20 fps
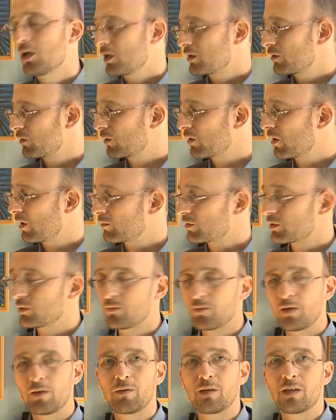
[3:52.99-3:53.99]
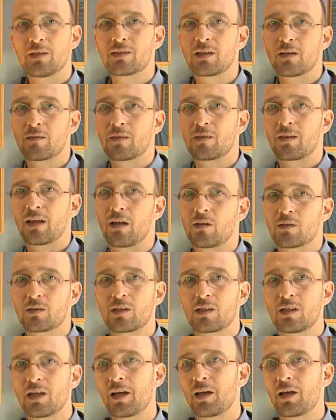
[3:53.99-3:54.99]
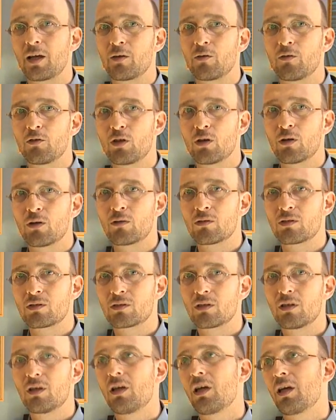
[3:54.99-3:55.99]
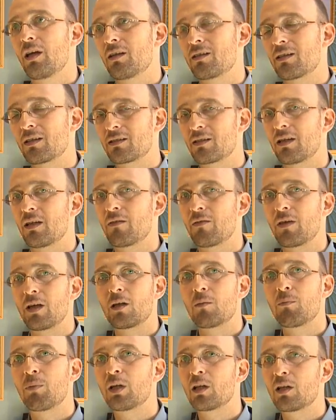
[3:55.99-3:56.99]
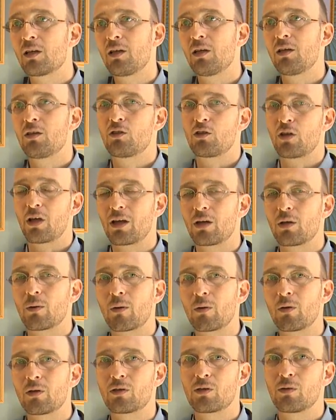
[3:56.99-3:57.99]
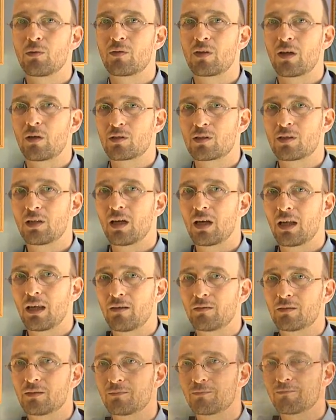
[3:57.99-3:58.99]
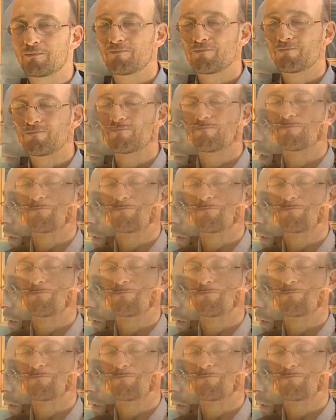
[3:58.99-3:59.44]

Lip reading: So it comes to 57,900 euros. And as I said, availability January 2011.